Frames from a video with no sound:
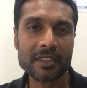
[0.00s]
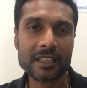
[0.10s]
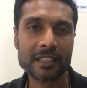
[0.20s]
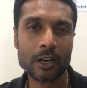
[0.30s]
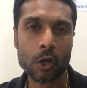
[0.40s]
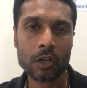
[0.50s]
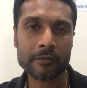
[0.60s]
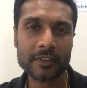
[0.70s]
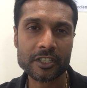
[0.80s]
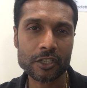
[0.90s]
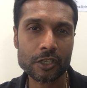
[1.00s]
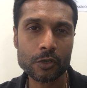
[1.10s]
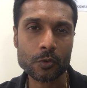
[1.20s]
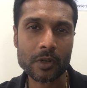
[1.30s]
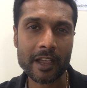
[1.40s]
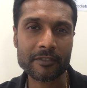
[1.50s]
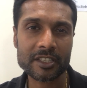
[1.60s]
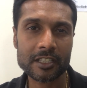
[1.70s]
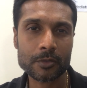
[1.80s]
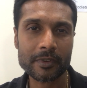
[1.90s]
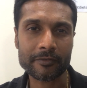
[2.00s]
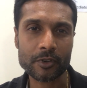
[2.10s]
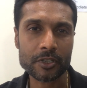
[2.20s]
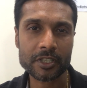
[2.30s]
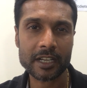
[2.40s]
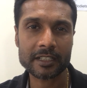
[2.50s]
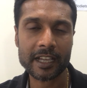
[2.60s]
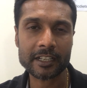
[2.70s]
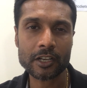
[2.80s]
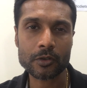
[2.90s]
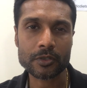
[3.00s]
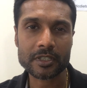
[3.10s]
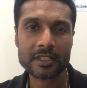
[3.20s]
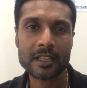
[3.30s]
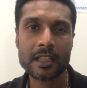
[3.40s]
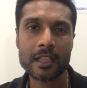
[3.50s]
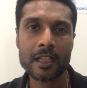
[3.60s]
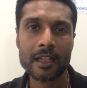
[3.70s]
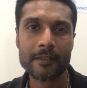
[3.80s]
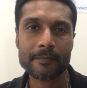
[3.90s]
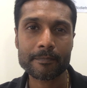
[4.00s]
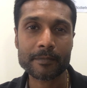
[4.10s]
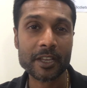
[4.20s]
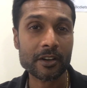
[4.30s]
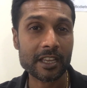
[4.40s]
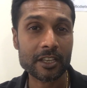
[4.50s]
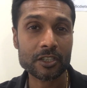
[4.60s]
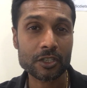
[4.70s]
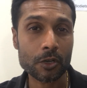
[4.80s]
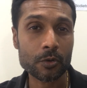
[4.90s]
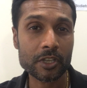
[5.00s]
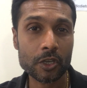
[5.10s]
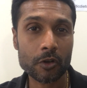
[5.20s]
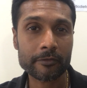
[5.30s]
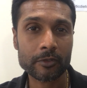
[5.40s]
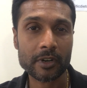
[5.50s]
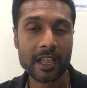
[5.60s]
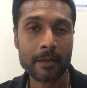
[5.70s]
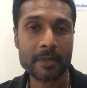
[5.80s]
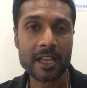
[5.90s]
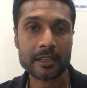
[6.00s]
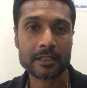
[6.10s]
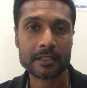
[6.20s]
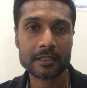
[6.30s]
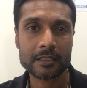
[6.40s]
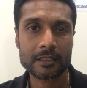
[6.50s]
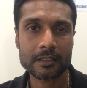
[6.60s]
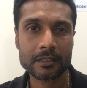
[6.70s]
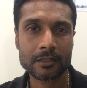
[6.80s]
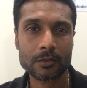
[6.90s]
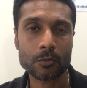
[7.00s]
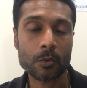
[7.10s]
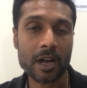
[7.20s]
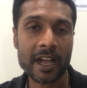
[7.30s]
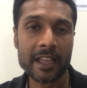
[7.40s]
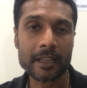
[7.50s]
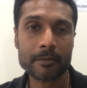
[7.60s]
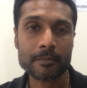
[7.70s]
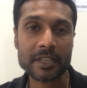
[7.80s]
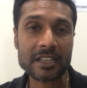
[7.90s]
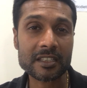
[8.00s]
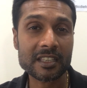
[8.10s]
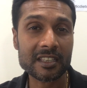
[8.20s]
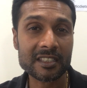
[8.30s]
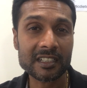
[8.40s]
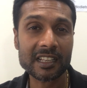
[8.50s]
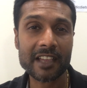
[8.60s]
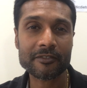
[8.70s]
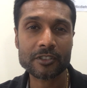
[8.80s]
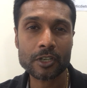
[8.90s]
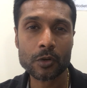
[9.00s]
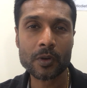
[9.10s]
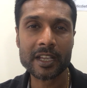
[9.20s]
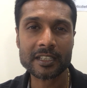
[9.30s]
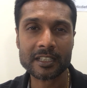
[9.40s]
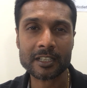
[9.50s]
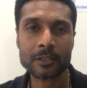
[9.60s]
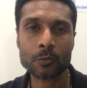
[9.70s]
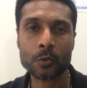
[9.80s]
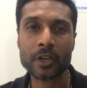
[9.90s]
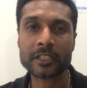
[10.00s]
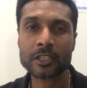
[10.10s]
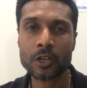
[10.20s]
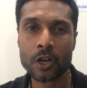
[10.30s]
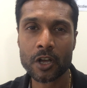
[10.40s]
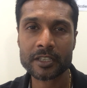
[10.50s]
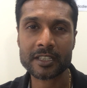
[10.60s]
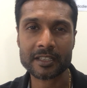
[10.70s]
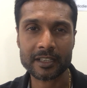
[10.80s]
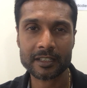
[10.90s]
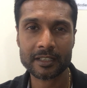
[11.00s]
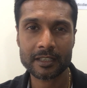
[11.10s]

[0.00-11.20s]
thing that all of us knew ever since we first got diagnosed there is no cure for MS. Why? Because they still have no idea what causes it.